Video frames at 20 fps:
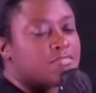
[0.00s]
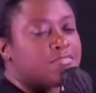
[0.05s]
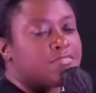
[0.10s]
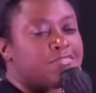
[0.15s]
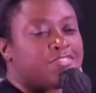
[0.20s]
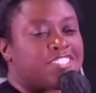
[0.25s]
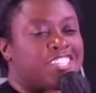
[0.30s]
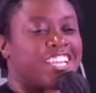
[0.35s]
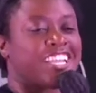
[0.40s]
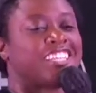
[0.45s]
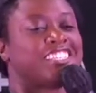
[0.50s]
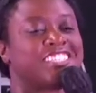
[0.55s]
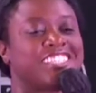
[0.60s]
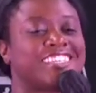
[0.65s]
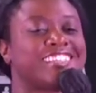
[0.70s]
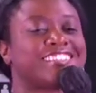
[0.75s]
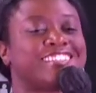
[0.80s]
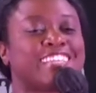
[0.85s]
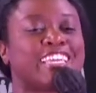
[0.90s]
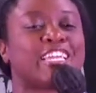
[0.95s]
changed
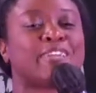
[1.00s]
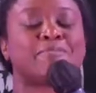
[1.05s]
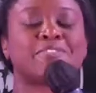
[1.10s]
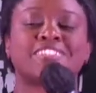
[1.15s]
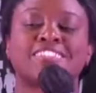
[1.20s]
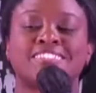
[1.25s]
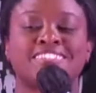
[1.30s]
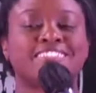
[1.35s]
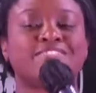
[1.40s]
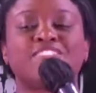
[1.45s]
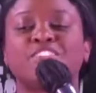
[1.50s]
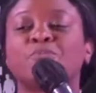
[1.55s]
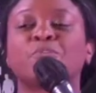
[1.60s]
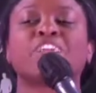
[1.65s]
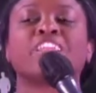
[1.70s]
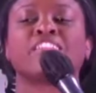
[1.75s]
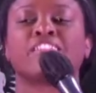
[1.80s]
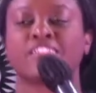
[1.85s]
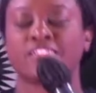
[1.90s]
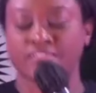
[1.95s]
his name to Stevie Wonder.